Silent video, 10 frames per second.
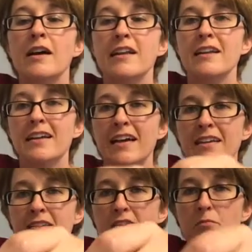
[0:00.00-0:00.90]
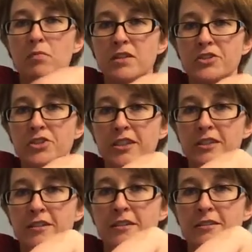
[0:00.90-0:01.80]
And I got a little bunchy
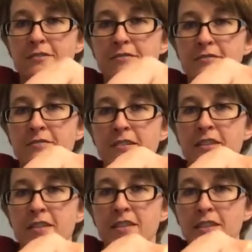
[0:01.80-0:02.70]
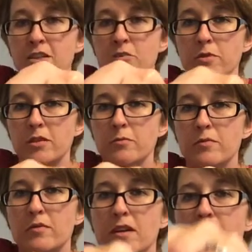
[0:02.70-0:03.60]
there. You know, with,
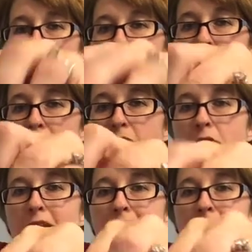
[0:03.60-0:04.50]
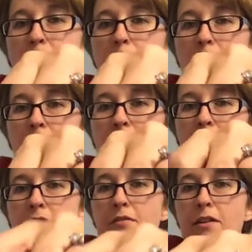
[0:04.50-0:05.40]
and like they don't line up
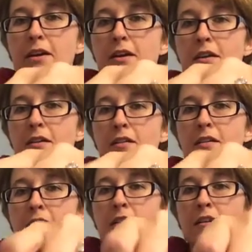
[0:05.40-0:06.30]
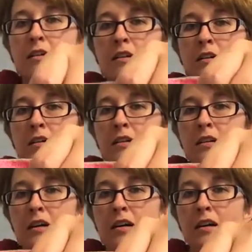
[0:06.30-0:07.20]
perfectly there.
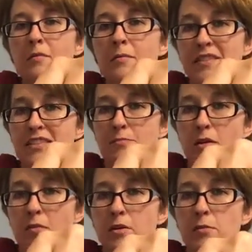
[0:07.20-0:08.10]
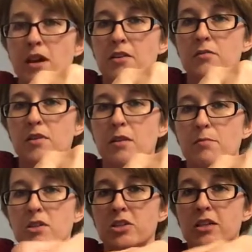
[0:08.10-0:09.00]
Um, this part really bothers me, that
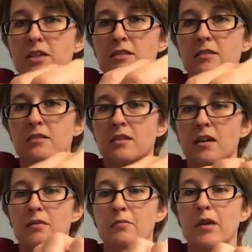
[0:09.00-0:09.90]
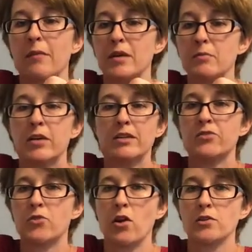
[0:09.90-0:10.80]
bunchiness. Um, I mean, when
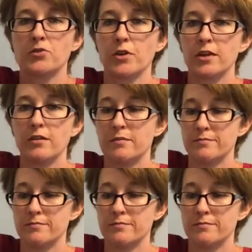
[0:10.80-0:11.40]
it's drawstringed,